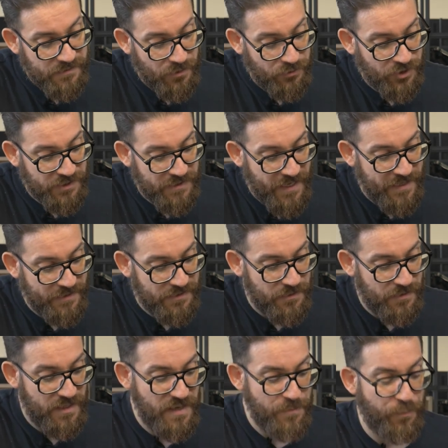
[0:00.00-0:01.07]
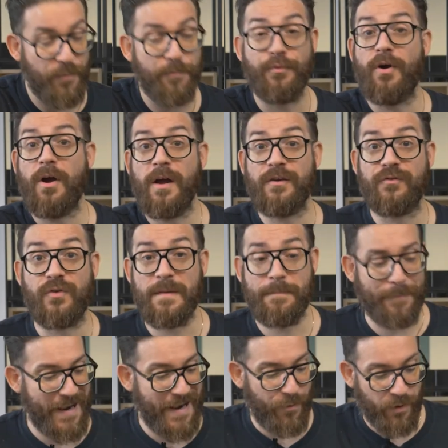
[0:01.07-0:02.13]
so just into the proprietary
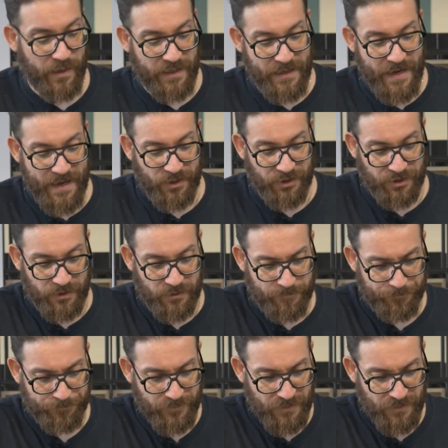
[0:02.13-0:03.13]
power connection.